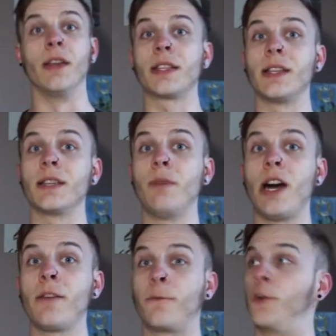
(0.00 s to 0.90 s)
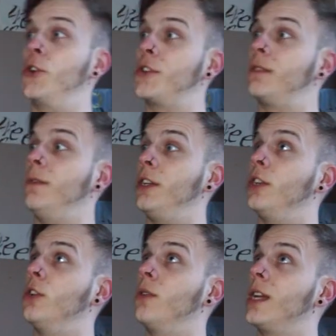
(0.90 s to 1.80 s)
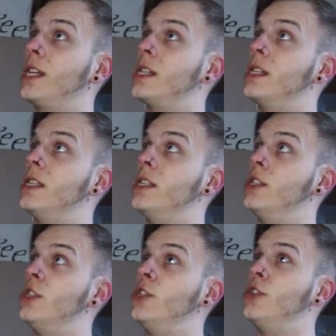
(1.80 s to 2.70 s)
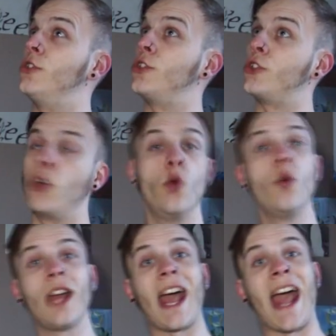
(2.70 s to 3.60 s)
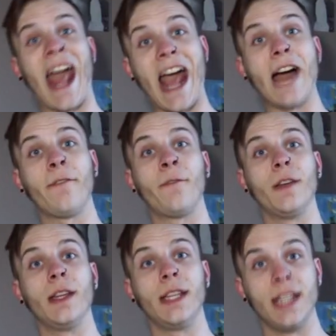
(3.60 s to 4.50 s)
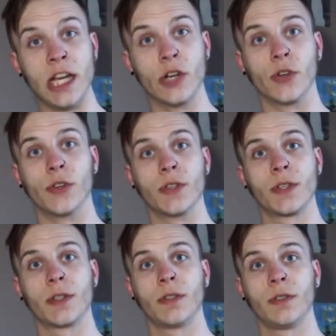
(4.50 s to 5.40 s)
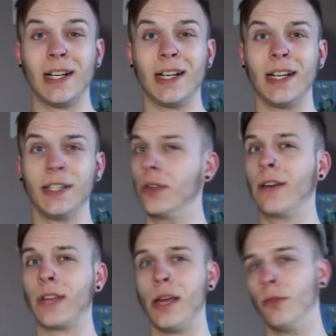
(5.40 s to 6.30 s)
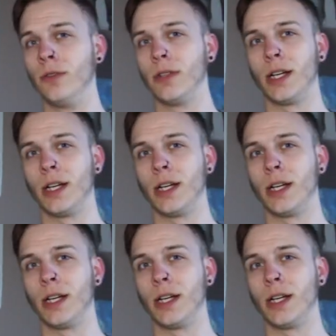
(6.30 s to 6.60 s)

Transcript: This is my first video in 2.5 years. I don't have cable.